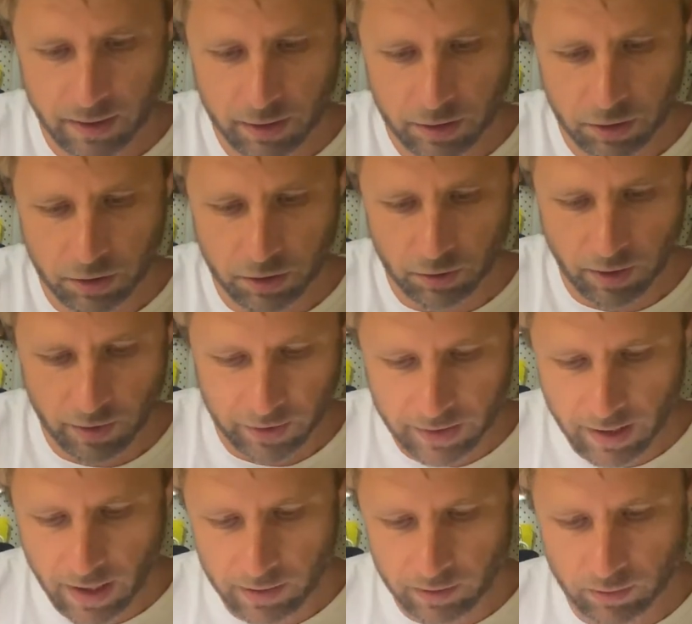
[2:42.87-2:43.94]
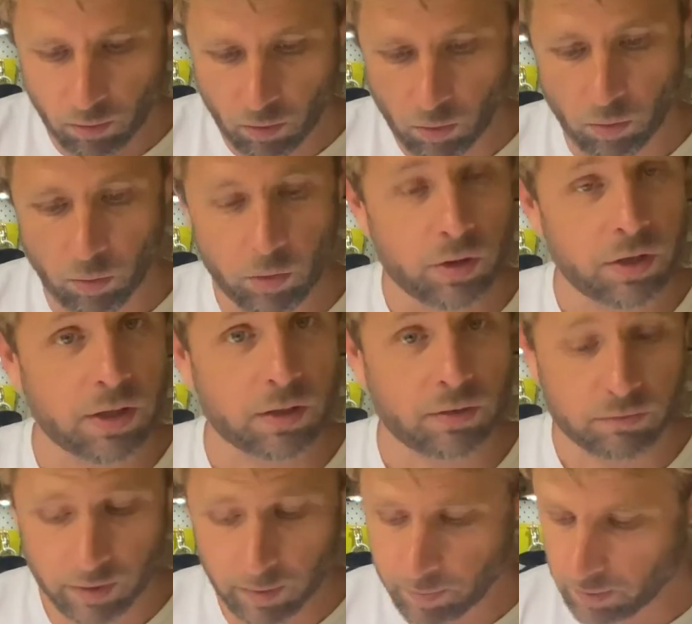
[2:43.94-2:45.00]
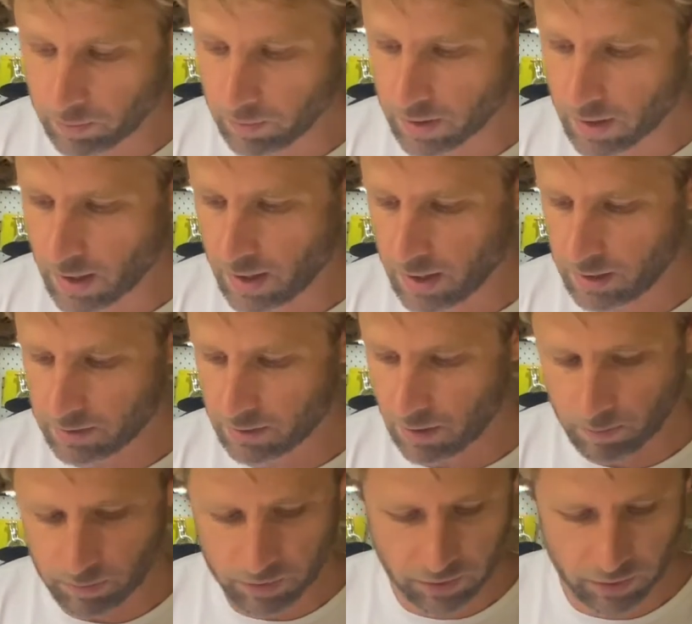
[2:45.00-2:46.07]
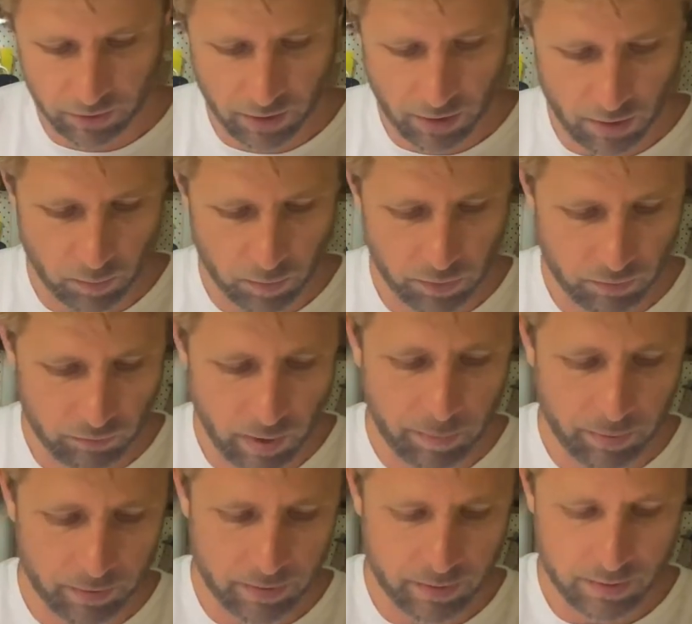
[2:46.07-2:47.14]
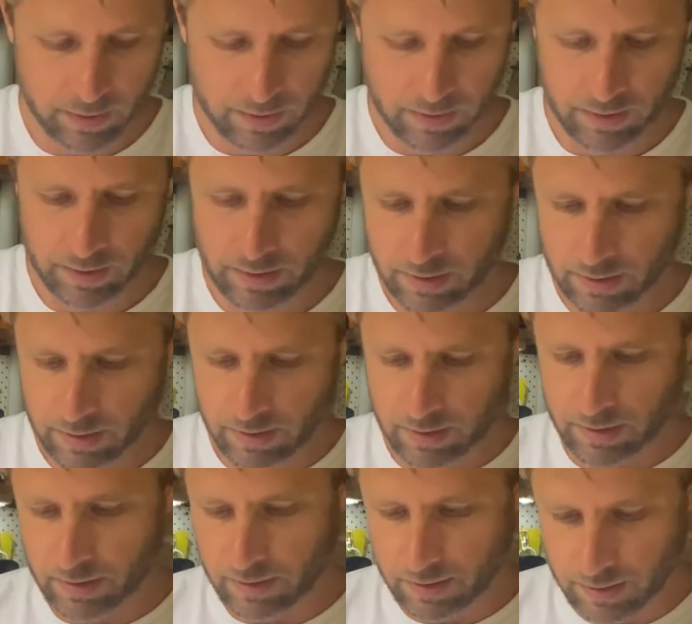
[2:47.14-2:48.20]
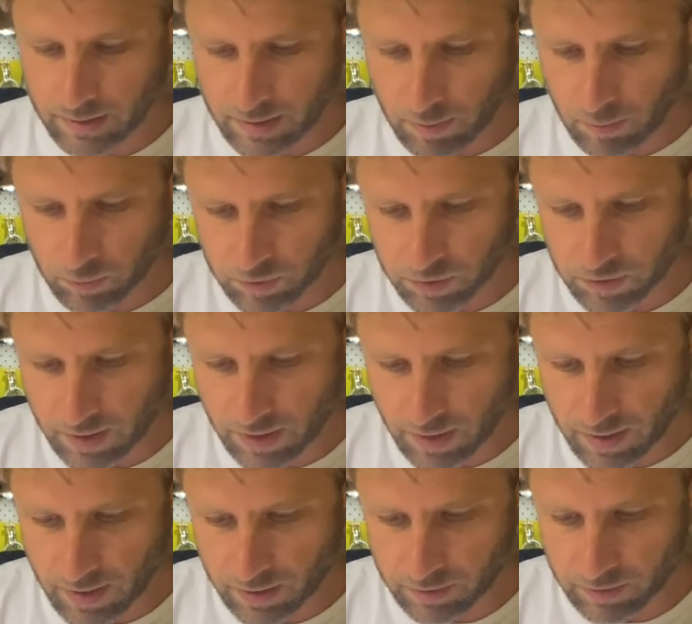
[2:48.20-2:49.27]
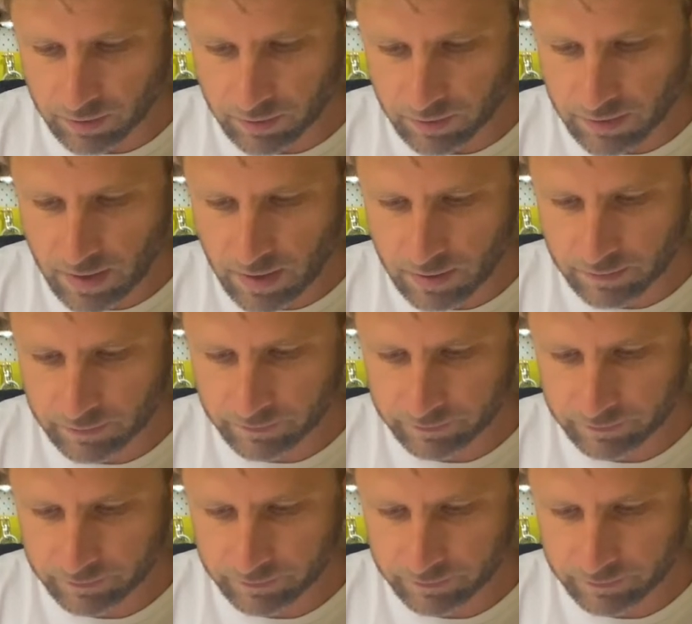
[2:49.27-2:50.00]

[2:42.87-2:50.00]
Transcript: You can either cut or you can rip it with your hands. I'm just going to go with the rip, and we'll see how that turns out.